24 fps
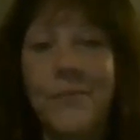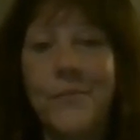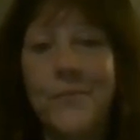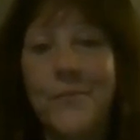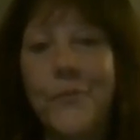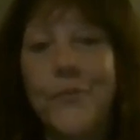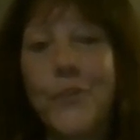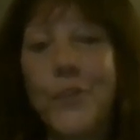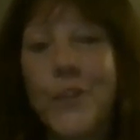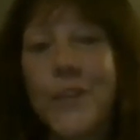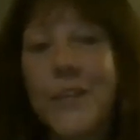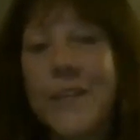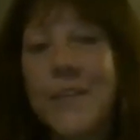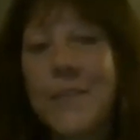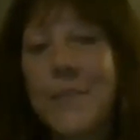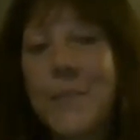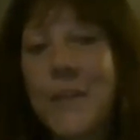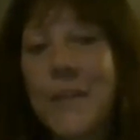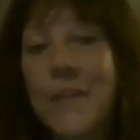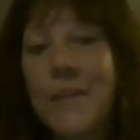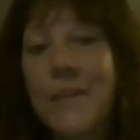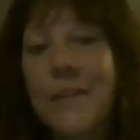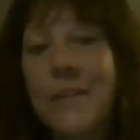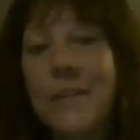40 is
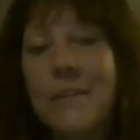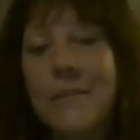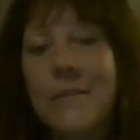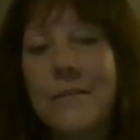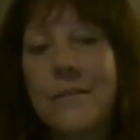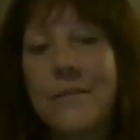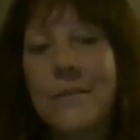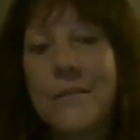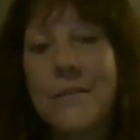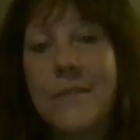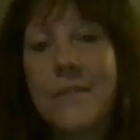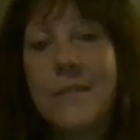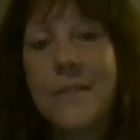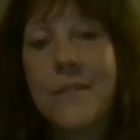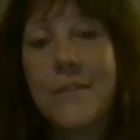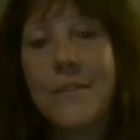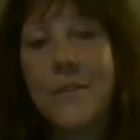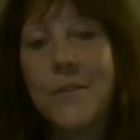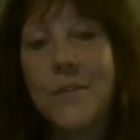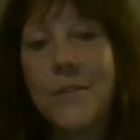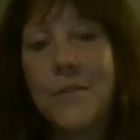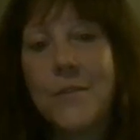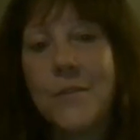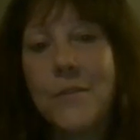bigger.
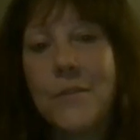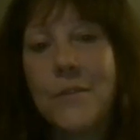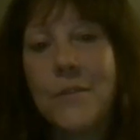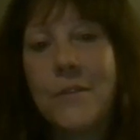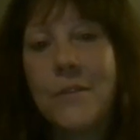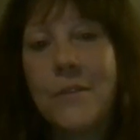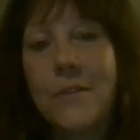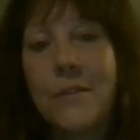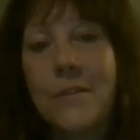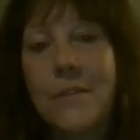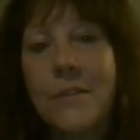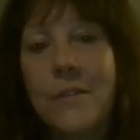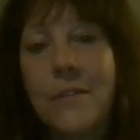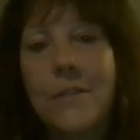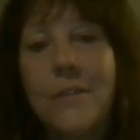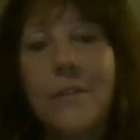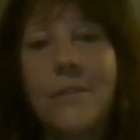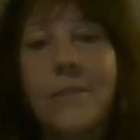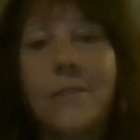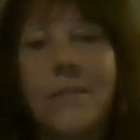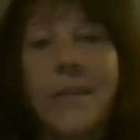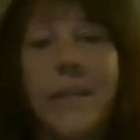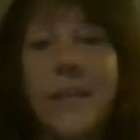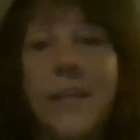So,
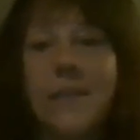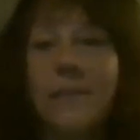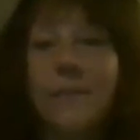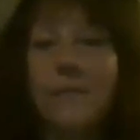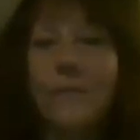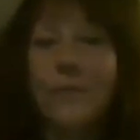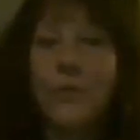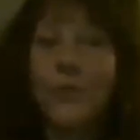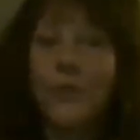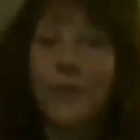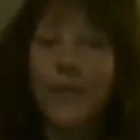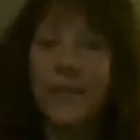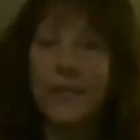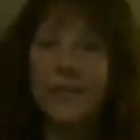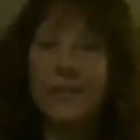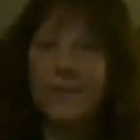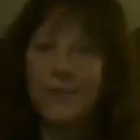right, 40 is